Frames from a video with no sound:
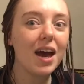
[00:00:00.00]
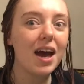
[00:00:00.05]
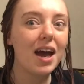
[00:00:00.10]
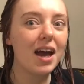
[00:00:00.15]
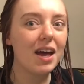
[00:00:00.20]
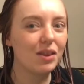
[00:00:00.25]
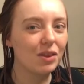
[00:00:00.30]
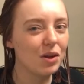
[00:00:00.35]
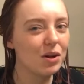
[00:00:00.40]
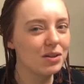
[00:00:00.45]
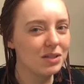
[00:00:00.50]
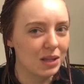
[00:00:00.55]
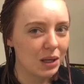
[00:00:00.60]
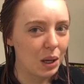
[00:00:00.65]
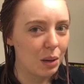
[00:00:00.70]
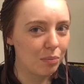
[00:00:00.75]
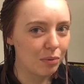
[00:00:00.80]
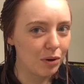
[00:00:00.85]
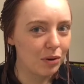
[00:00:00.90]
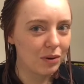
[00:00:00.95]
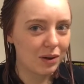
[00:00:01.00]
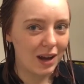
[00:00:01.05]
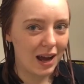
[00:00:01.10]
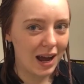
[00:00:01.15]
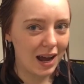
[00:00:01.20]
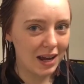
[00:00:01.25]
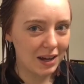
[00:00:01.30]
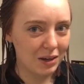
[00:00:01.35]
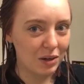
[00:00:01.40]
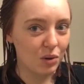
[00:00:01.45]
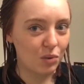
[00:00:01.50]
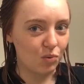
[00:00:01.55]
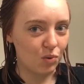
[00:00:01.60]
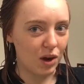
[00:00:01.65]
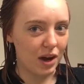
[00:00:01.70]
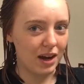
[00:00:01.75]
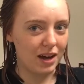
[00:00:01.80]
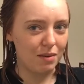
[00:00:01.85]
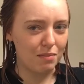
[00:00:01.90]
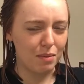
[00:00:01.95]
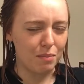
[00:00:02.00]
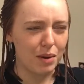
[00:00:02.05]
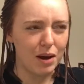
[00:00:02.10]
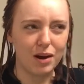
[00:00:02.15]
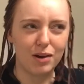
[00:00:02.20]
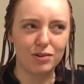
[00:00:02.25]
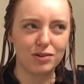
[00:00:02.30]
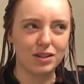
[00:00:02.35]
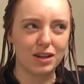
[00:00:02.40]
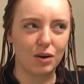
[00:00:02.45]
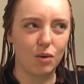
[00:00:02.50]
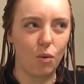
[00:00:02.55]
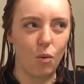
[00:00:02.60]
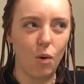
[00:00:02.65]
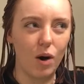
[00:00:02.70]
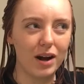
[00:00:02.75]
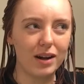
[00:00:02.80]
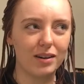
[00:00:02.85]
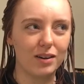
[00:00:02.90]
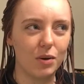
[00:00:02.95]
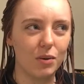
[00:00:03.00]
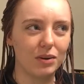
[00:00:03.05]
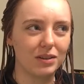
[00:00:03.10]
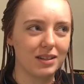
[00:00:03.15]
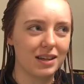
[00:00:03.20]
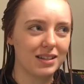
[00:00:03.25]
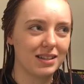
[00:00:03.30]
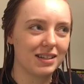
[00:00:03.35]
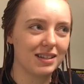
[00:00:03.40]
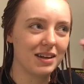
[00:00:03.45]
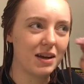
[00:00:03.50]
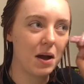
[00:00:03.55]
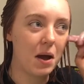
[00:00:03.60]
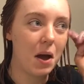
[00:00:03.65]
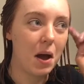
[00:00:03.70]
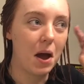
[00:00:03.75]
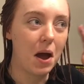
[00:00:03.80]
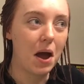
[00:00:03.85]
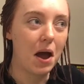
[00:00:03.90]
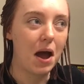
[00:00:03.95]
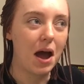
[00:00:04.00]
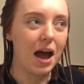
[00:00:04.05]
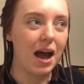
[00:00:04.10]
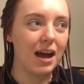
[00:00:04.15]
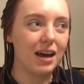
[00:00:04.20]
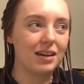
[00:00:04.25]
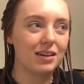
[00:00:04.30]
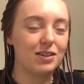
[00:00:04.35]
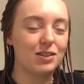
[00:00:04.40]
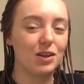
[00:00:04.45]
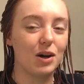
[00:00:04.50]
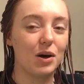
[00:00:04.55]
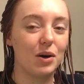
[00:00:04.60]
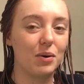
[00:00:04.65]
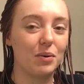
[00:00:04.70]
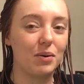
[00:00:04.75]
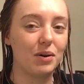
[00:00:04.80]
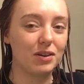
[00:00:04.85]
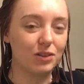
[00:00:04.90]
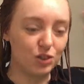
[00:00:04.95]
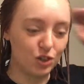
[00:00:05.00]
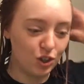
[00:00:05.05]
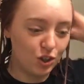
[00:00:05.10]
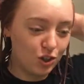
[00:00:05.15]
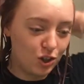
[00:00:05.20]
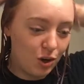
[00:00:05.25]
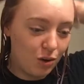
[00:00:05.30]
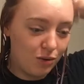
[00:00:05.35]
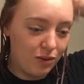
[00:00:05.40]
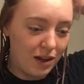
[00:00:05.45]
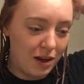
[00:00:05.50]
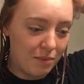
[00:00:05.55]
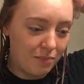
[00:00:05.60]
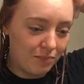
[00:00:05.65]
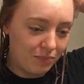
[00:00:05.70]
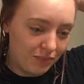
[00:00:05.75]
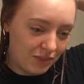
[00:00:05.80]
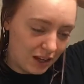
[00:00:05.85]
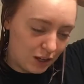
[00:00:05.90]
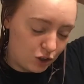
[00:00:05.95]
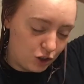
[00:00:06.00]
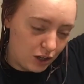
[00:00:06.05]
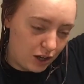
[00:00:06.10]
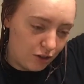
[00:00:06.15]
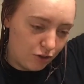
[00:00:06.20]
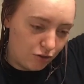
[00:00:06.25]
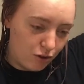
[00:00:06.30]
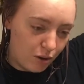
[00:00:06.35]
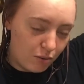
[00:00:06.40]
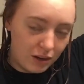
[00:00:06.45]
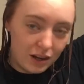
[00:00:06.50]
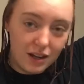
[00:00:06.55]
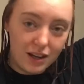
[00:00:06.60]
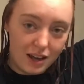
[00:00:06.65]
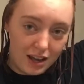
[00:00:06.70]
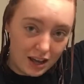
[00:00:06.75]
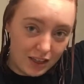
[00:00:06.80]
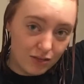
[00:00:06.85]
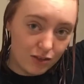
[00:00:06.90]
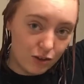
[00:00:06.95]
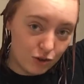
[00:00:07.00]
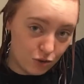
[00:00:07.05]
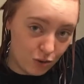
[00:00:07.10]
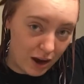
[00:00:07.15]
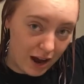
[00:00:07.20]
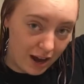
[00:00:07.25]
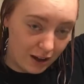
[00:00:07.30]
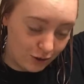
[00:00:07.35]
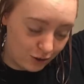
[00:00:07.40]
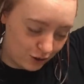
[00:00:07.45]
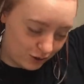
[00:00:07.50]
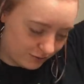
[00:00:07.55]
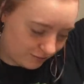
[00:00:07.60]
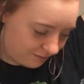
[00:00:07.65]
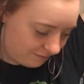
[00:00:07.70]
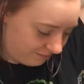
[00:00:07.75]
It looks like a broken hanger, right? My parents were like, what? No, it doesn't. And so she showed them that she had thrown it in the trash.